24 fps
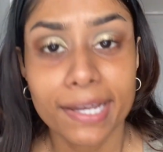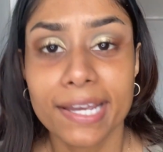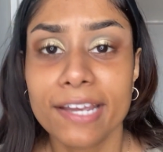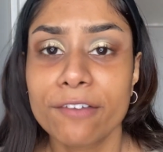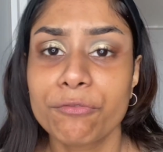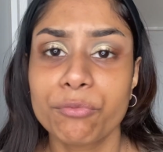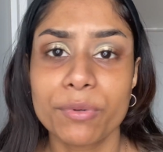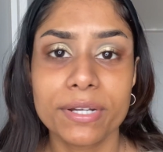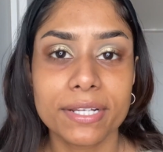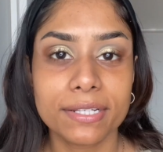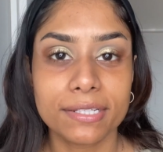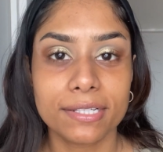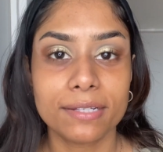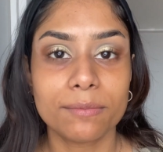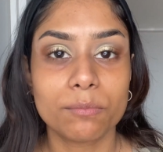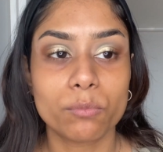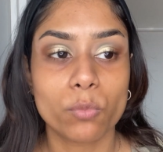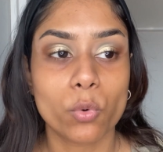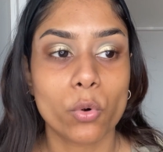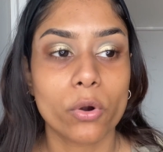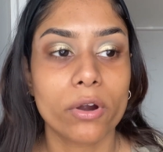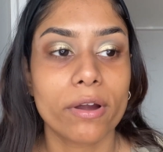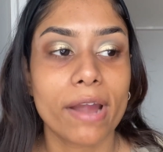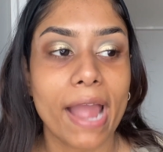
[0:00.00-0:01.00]
If we need
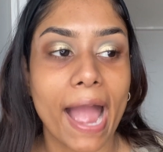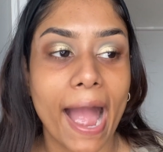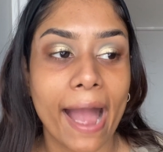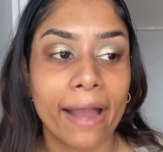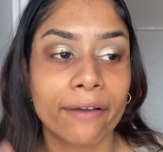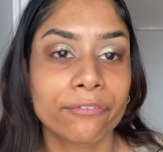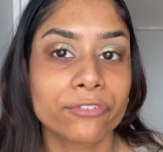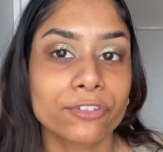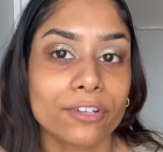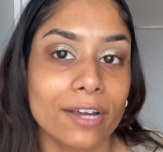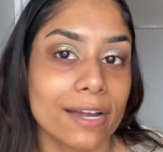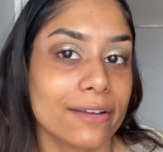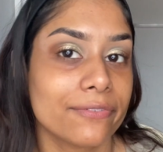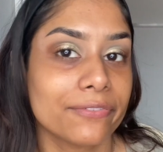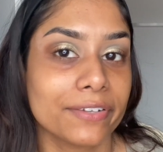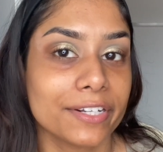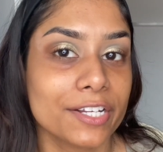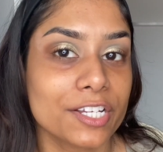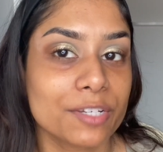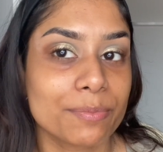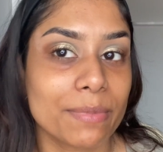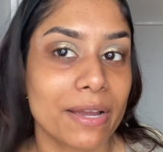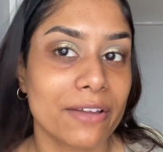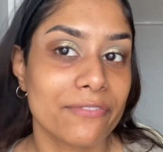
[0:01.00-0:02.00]
more after I
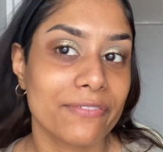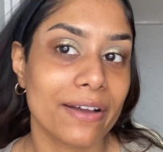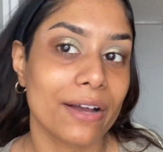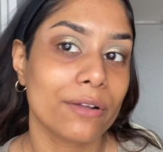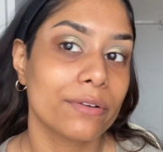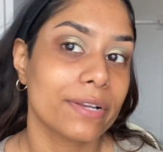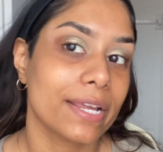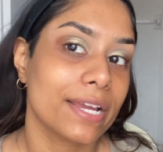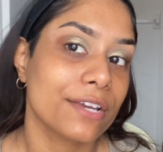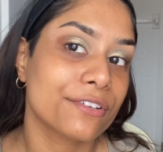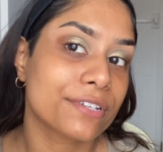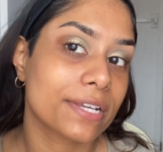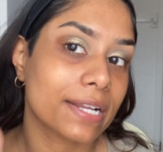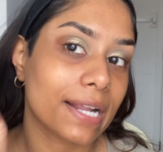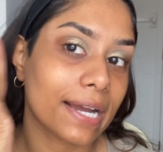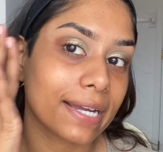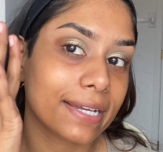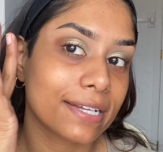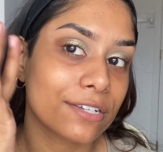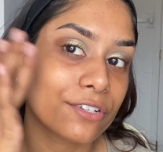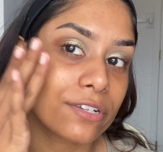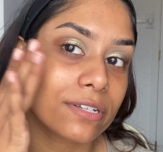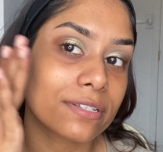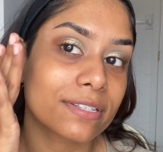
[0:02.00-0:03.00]
finish my foundation, I
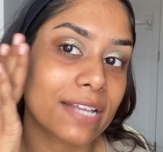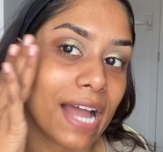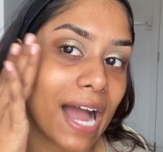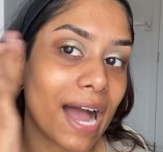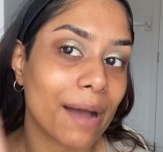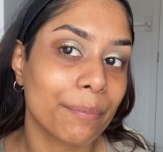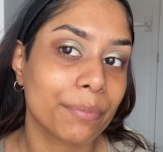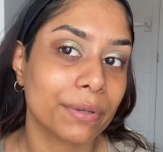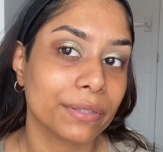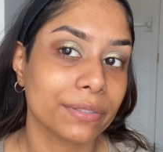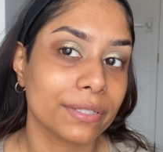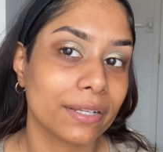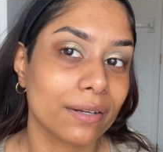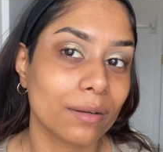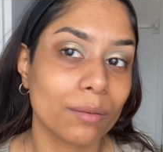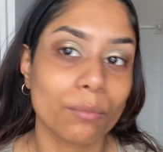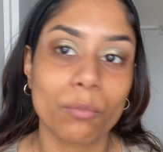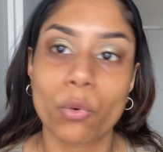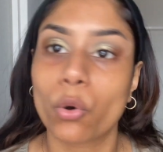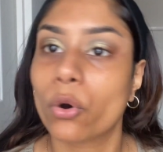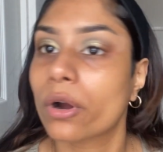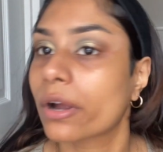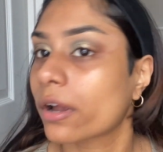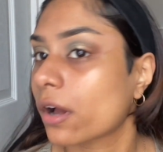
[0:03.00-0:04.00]
can just tap a little
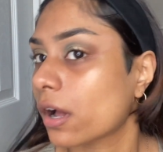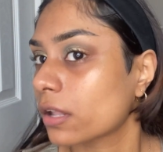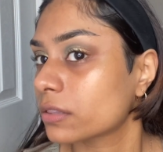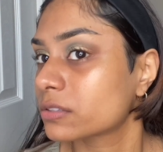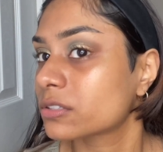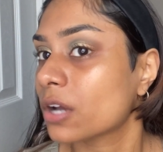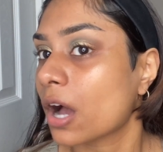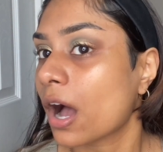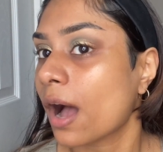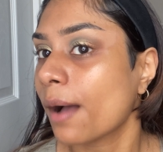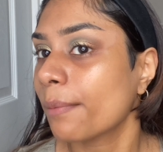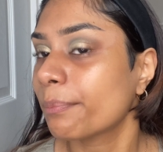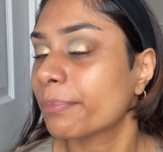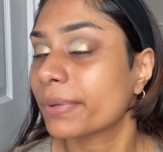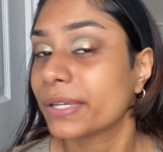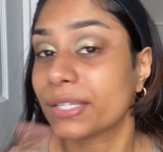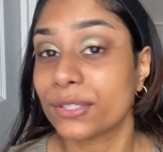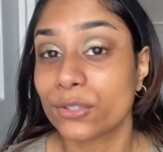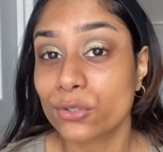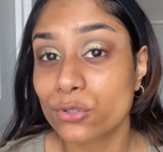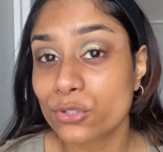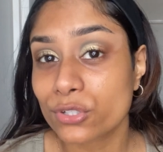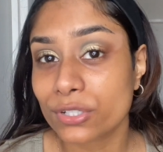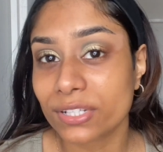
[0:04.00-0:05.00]
more on top. But
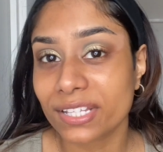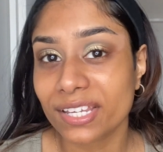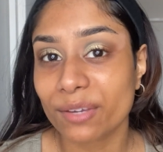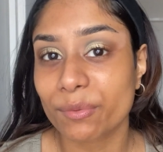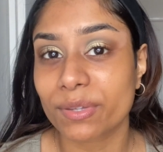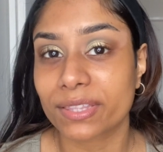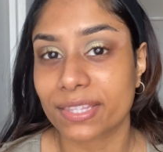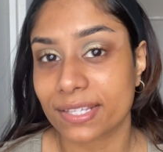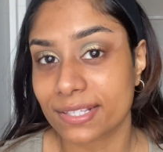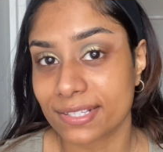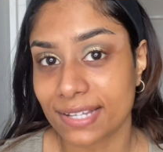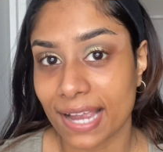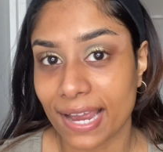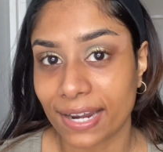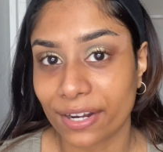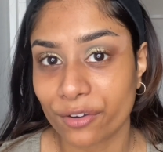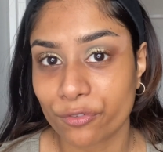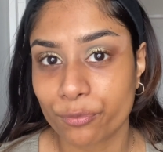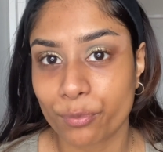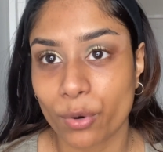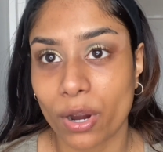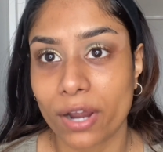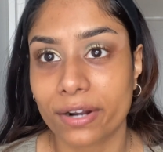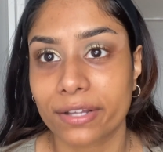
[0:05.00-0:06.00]
usually with this kind
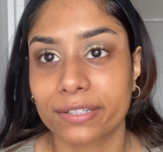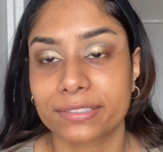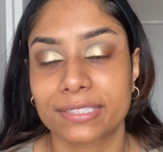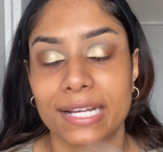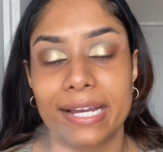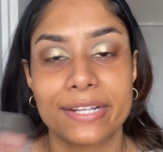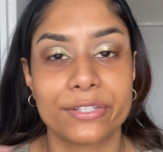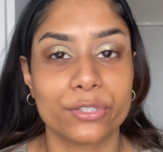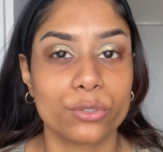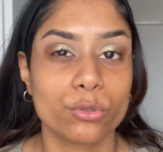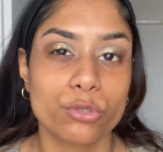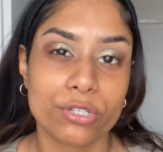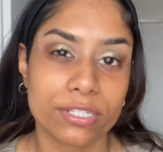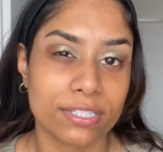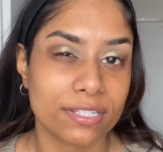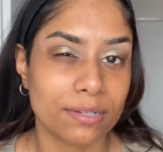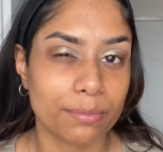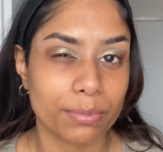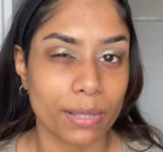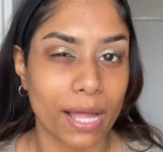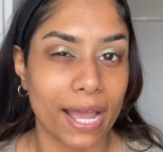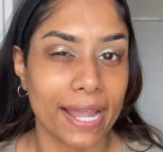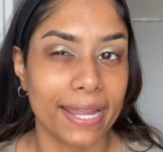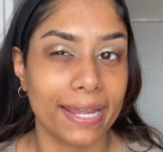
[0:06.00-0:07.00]
of product, I do just
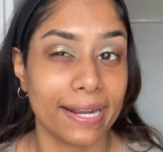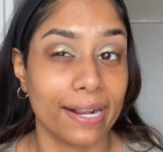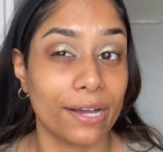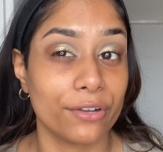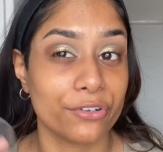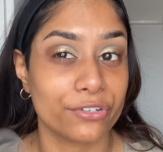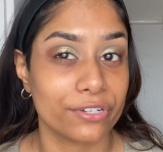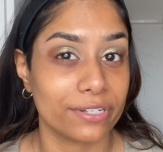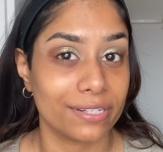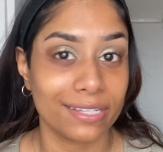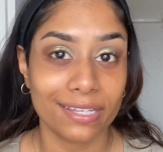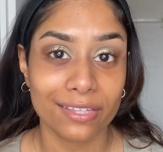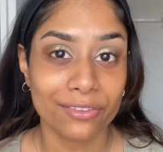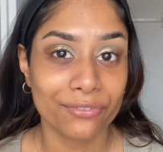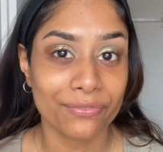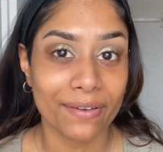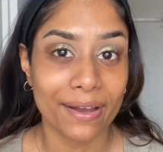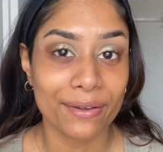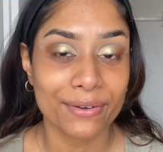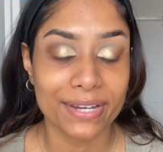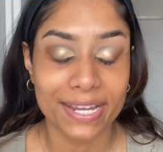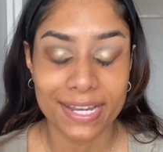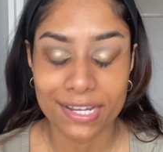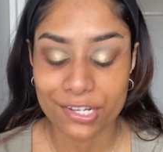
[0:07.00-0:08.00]
apply it underneath
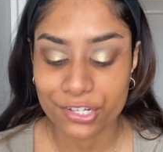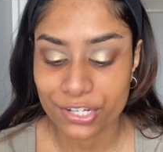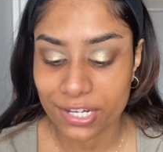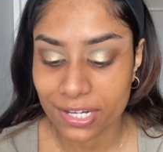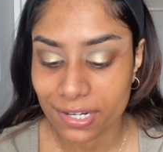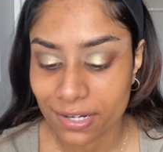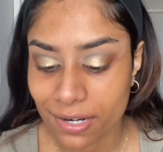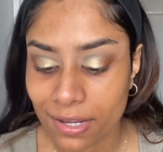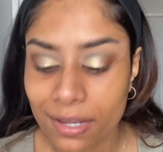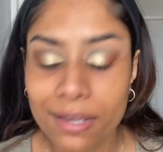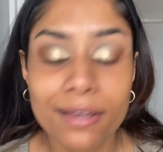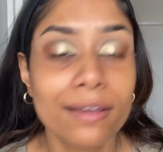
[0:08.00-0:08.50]
foundation.